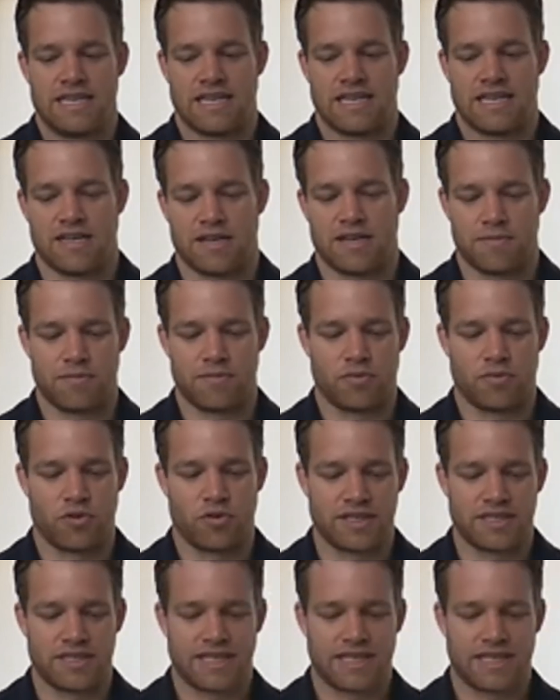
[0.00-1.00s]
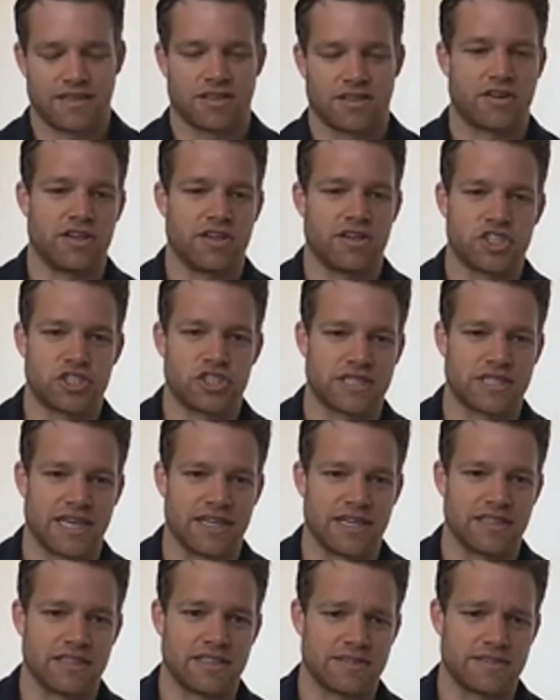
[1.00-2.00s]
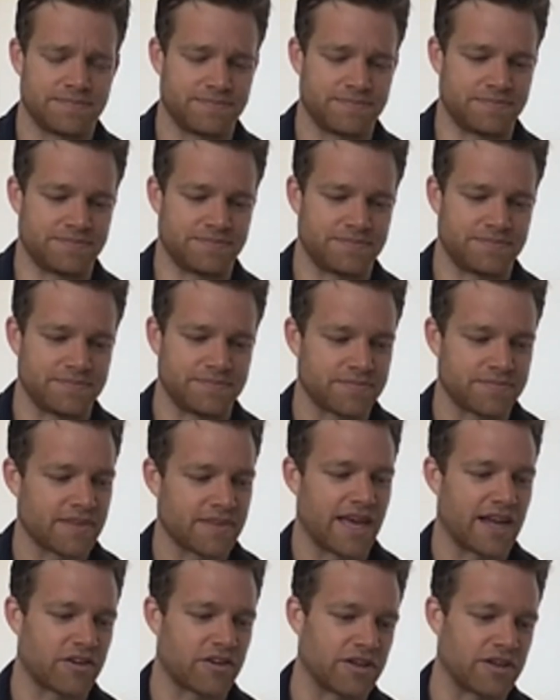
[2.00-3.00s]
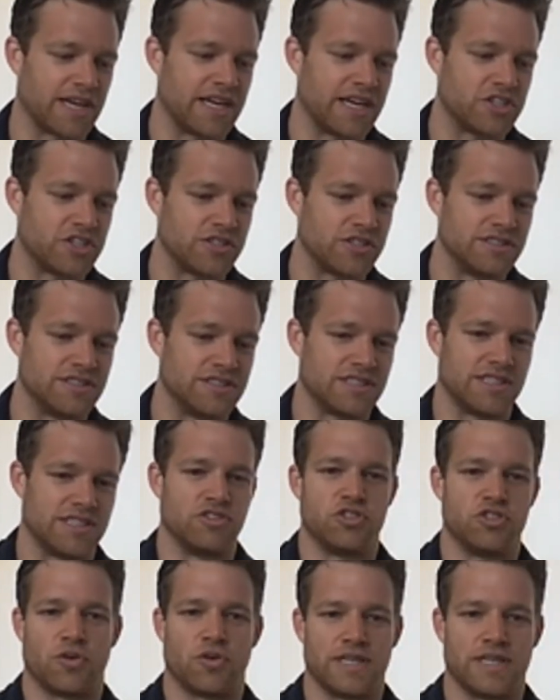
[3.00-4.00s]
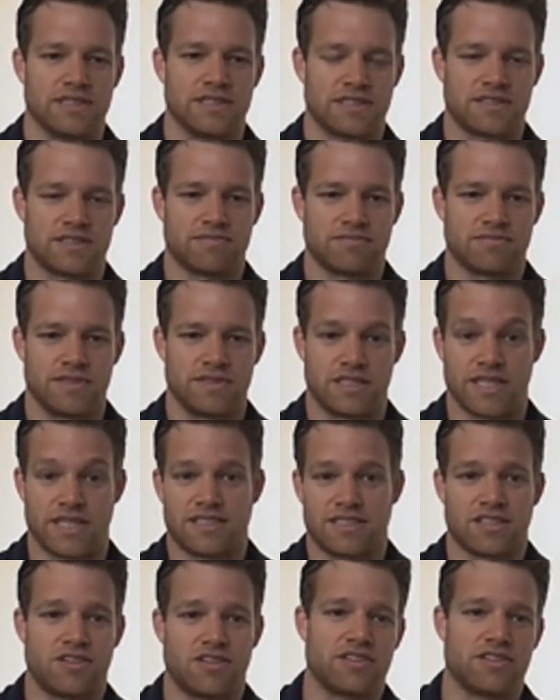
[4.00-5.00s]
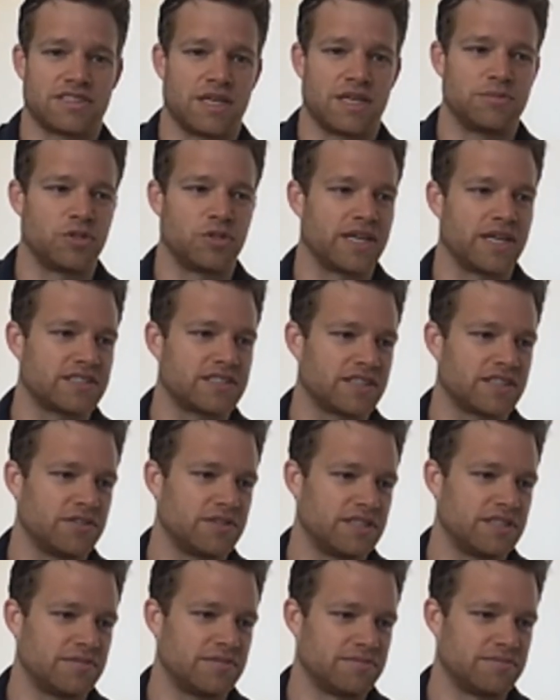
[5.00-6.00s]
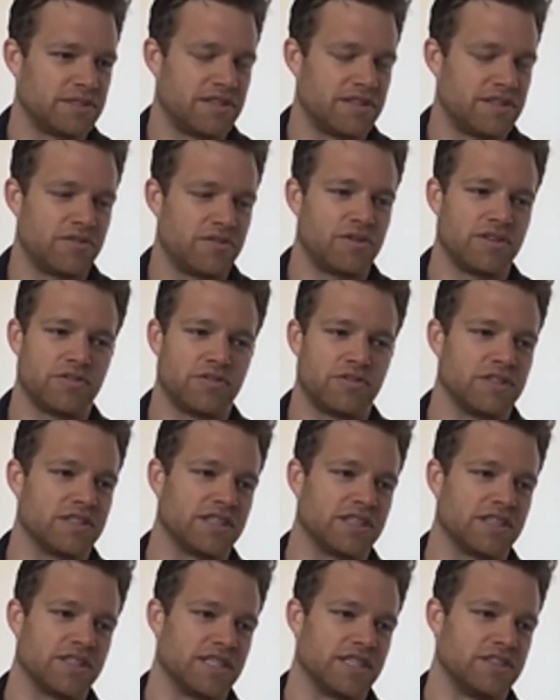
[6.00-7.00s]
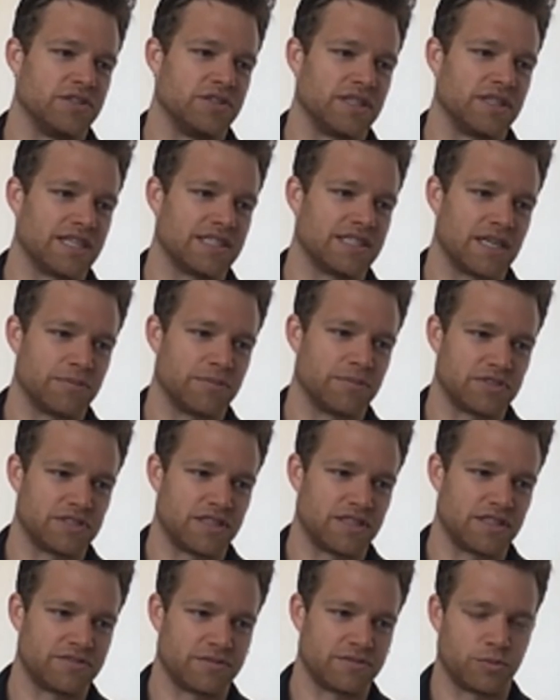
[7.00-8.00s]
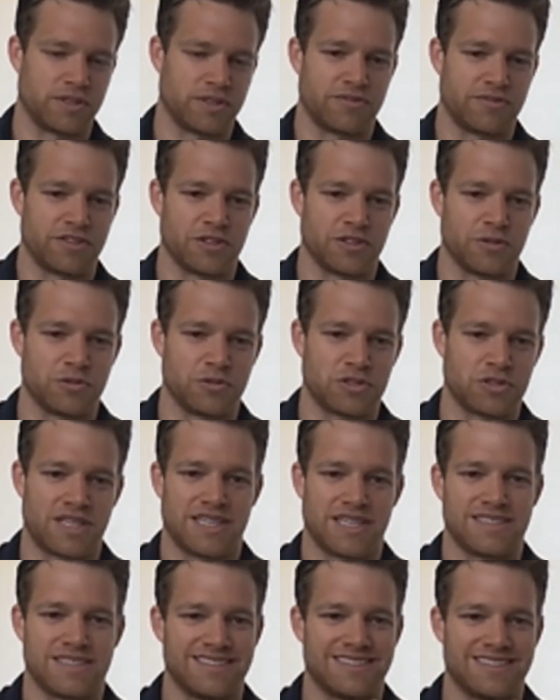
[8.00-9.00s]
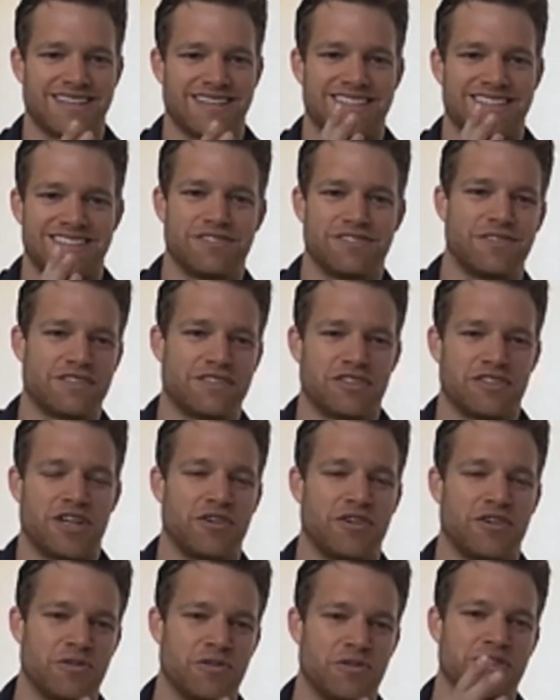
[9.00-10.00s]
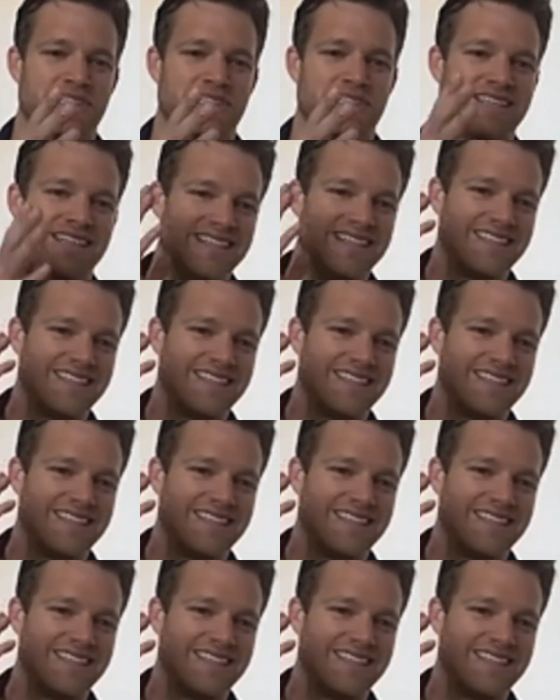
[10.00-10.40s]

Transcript: um, running large-scale aggregations and joins. It takes a long time to execute them, but they're really, really good at doing that type of stuff. Whenever you slice and dice and filter out only